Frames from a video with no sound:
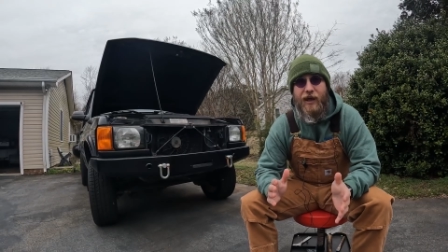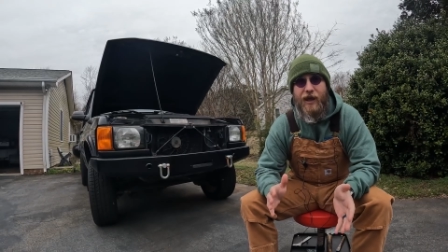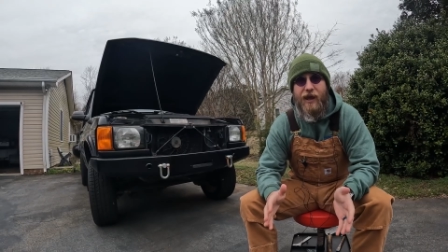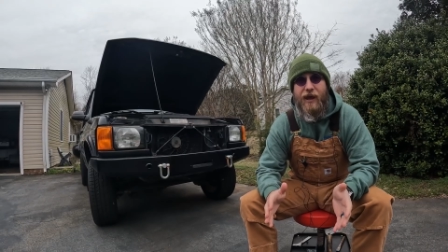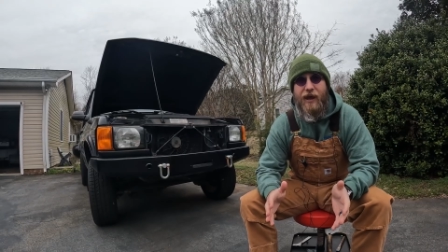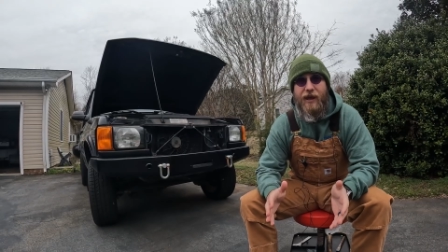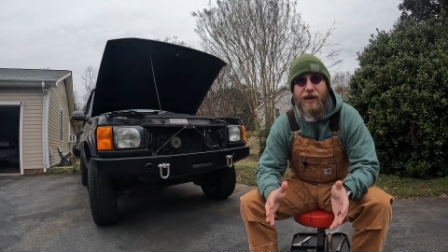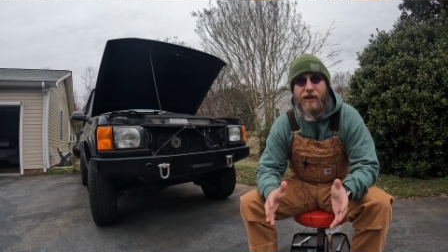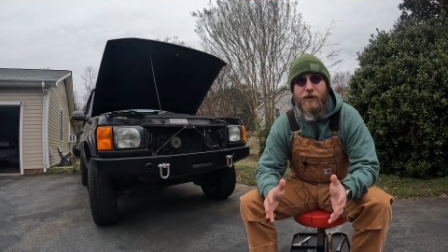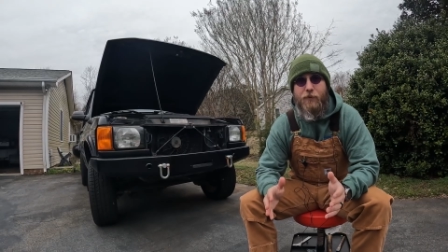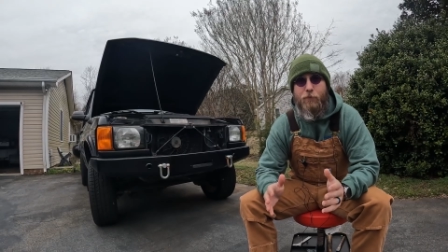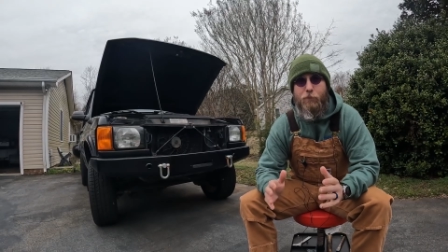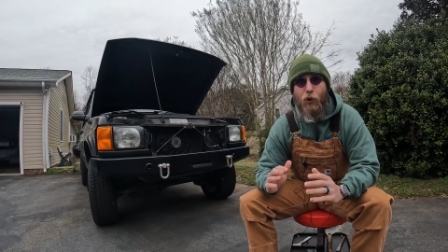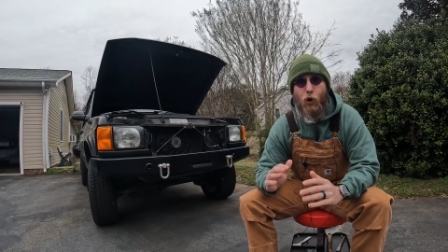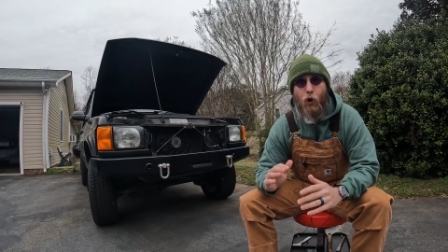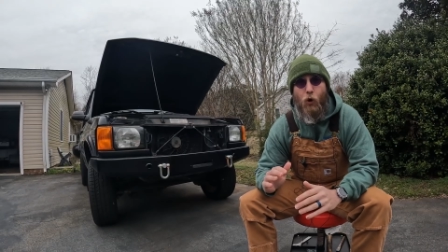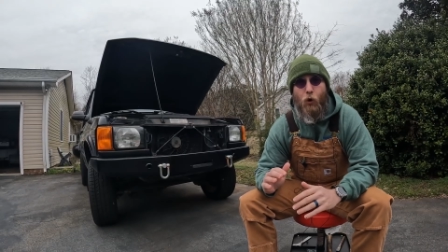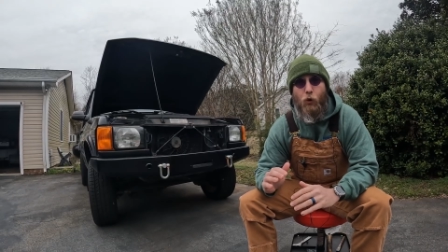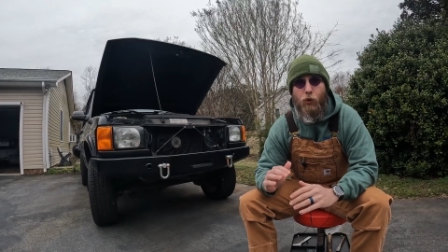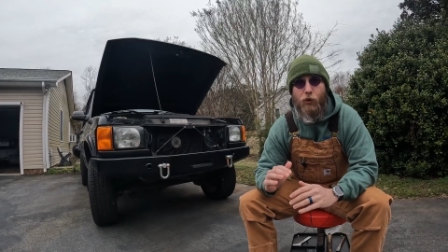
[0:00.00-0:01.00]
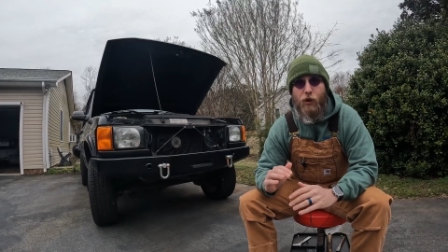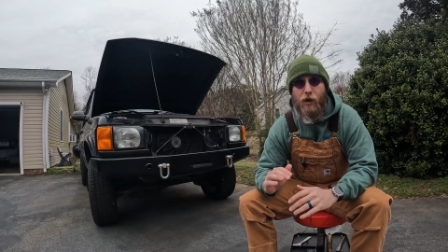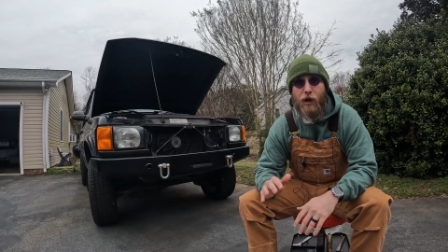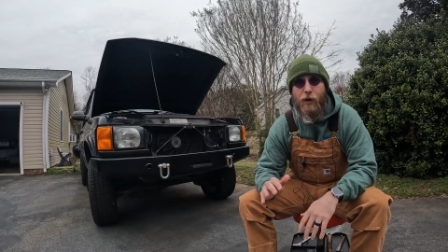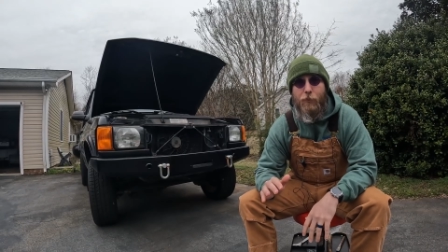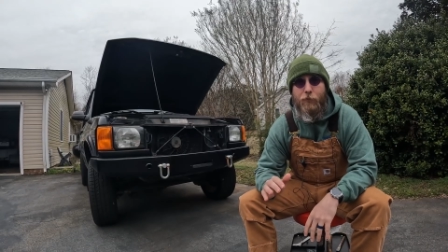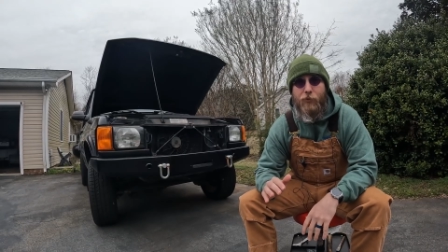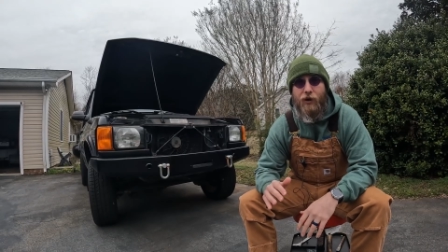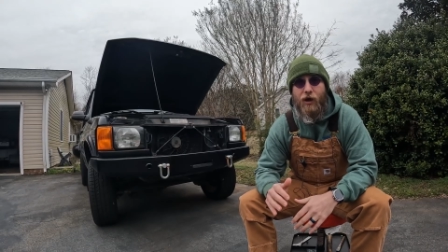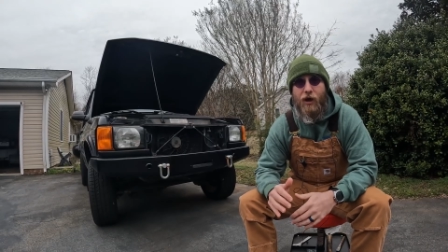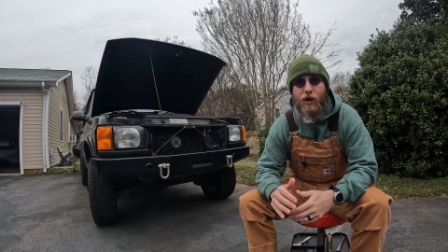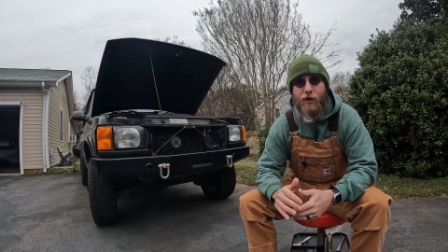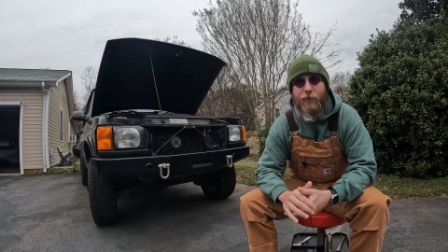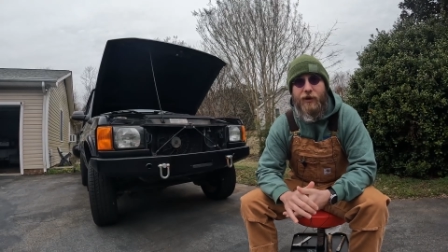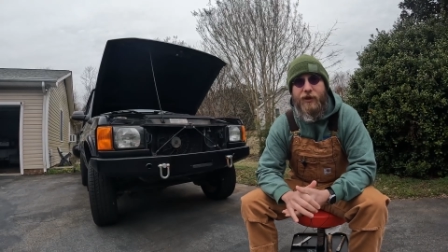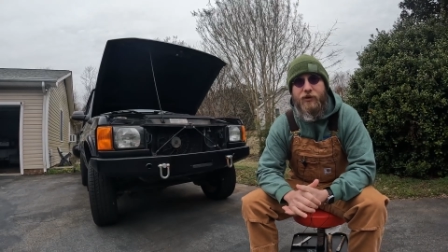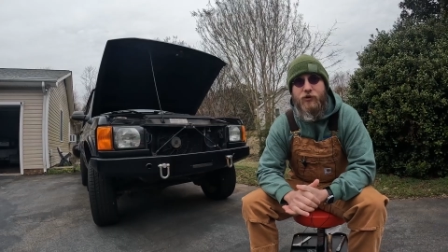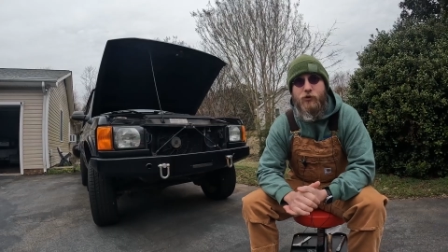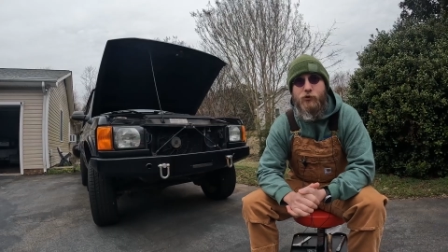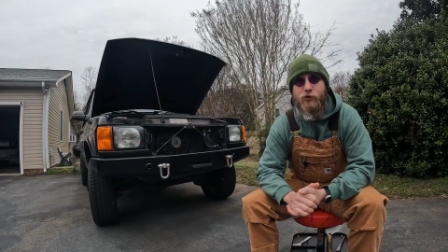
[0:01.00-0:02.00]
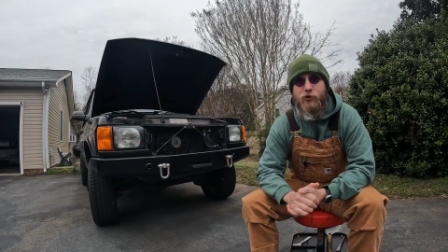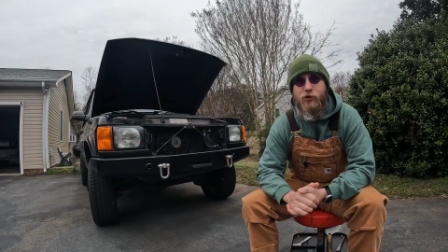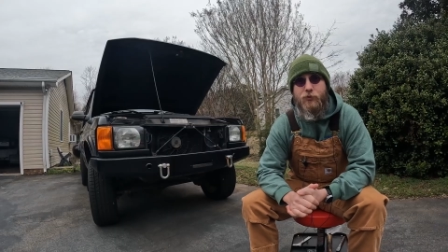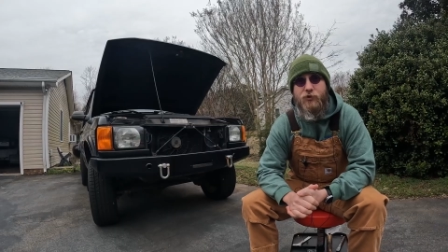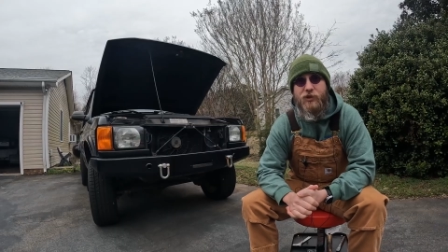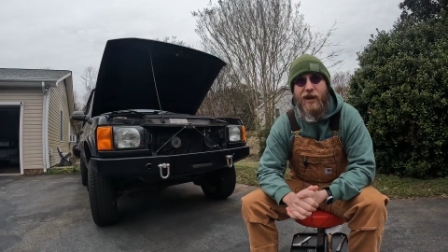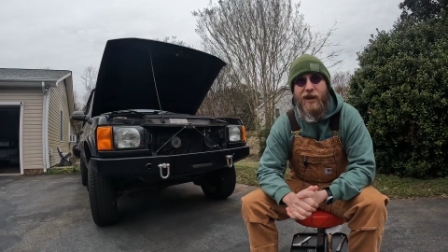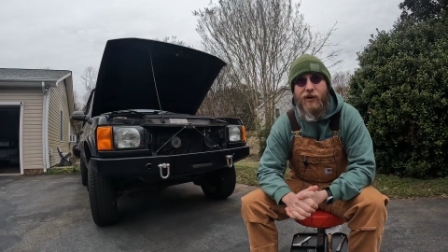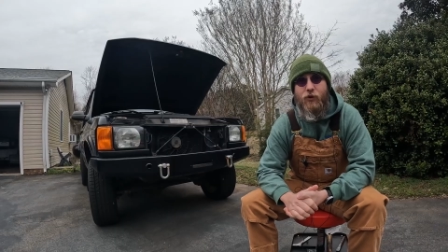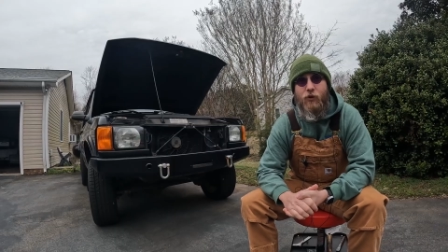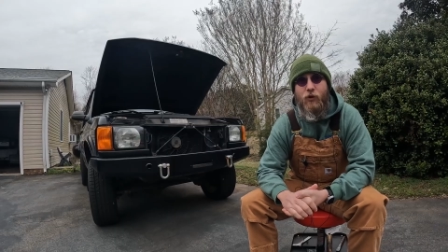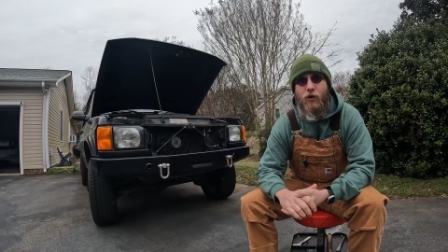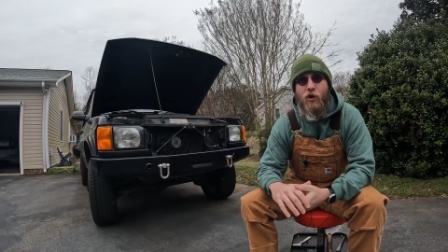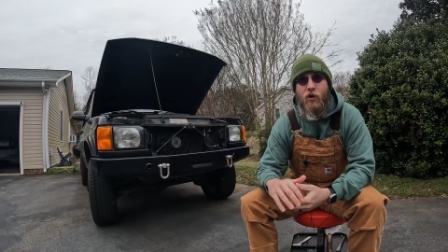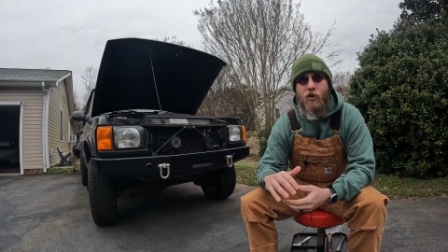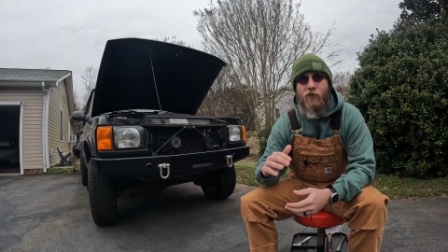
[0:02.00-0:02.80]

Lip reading: a poll up on my YouTube channel